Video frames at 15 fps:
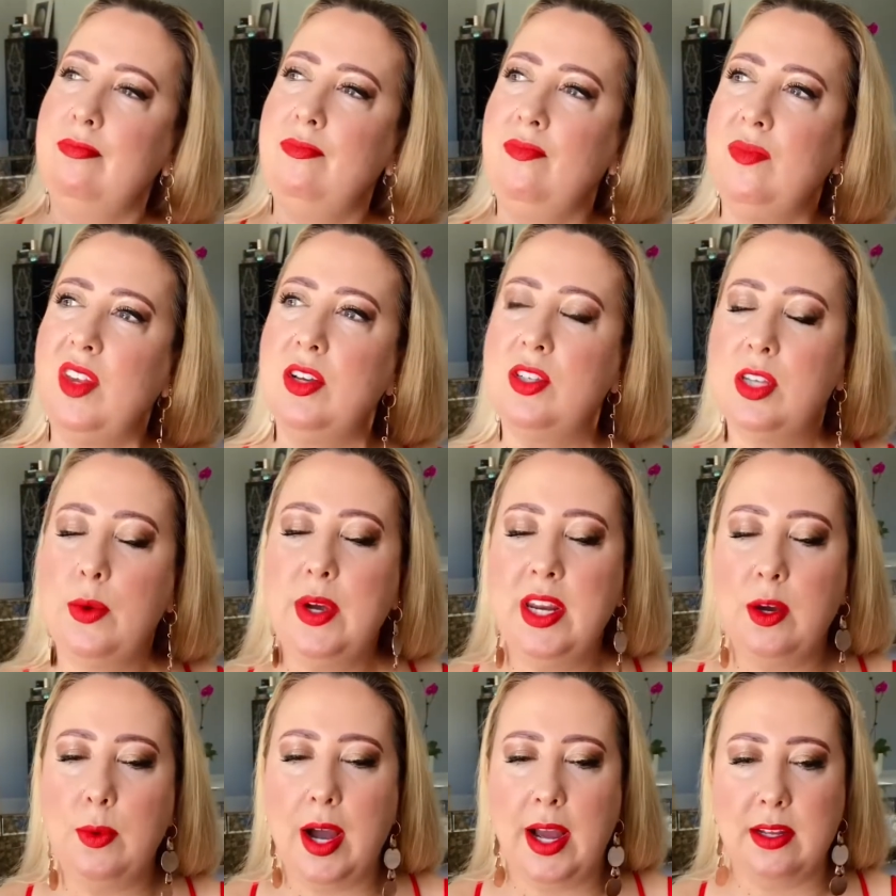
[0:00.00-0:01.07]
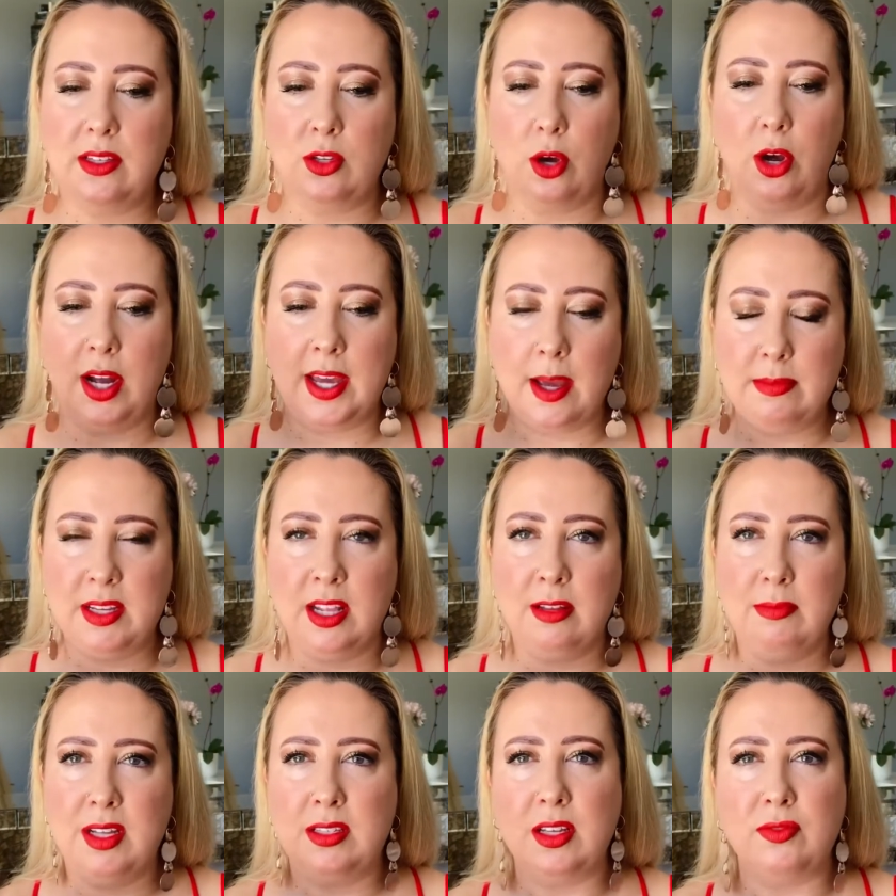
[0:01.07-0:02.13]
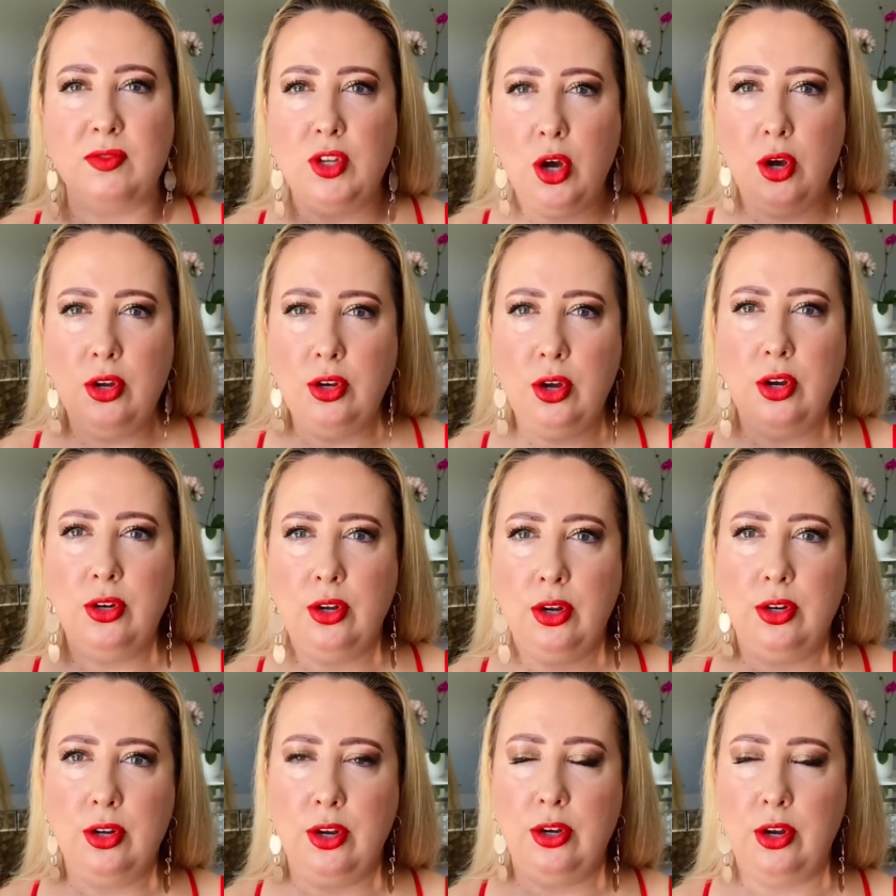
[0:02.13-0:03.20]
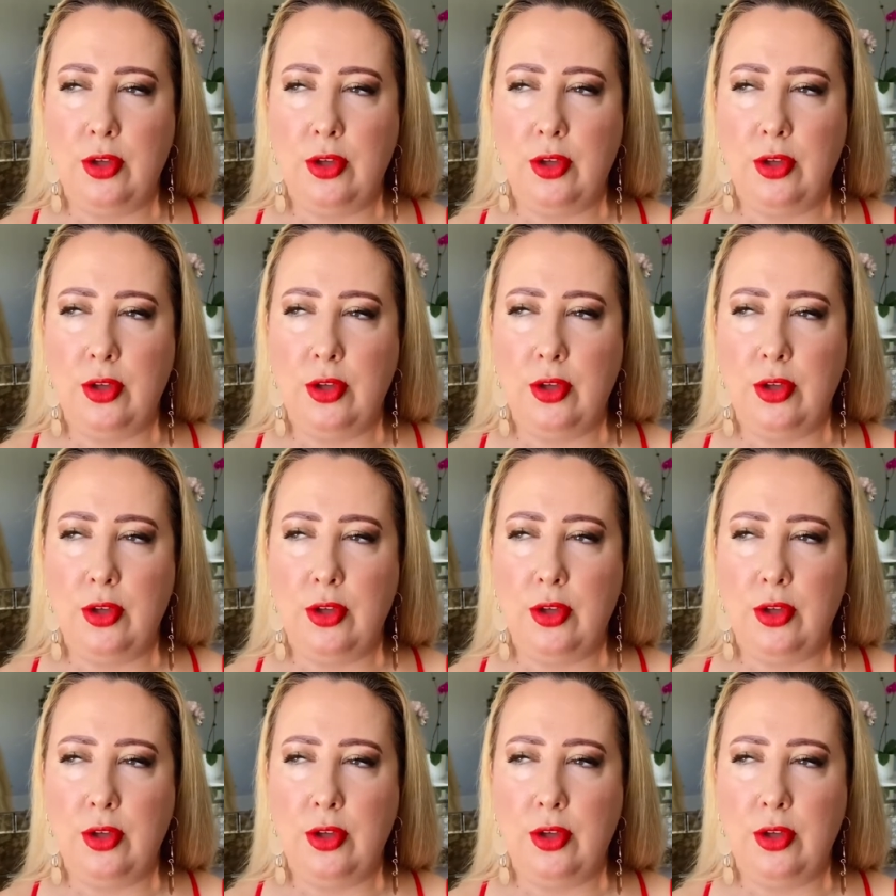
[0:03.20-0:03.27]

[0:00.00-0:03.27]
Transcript: So anyway, so I kept telling myself, no,